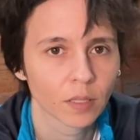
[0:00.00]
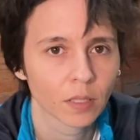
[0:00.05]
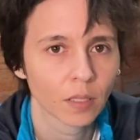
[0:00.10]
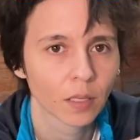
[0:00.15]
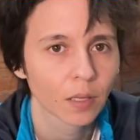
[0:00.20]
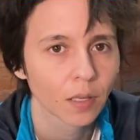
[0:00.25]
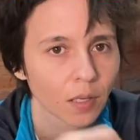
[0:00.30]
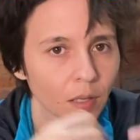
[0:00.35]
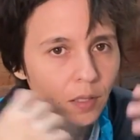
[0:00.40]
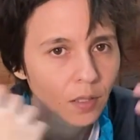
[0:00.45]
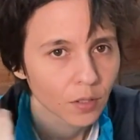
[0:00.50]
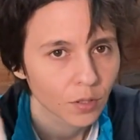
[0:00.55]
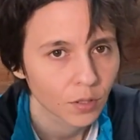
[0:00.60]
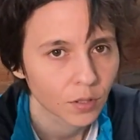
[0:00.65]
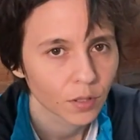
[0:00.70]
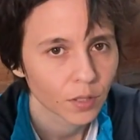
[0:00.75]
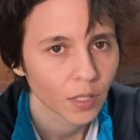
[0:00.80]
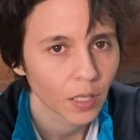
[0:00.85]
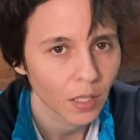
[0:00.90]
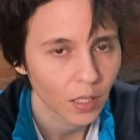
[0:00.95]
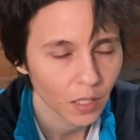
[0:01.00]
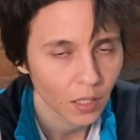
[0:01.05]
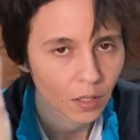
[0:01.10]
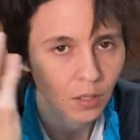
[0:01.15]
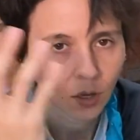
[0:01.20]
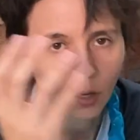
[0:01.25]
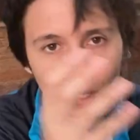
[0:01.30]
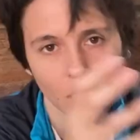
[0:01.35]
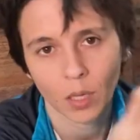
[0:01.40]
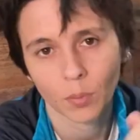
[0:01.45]
it, just taking
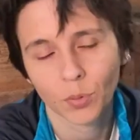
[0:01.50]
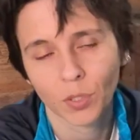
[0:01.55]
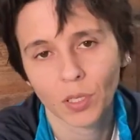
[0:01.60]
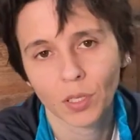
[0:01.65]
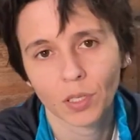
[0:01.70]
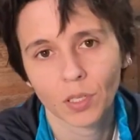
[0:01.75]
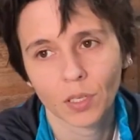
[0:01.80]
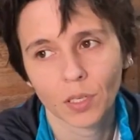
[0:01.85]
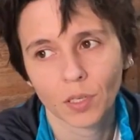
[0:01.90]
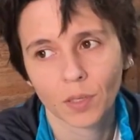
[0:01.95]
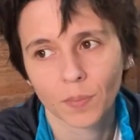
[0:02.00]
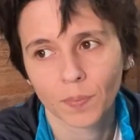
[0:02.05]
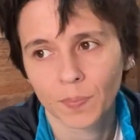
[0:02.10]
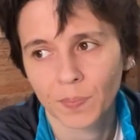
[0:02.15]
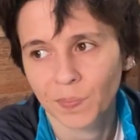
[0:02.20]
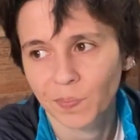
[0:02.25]
it all up here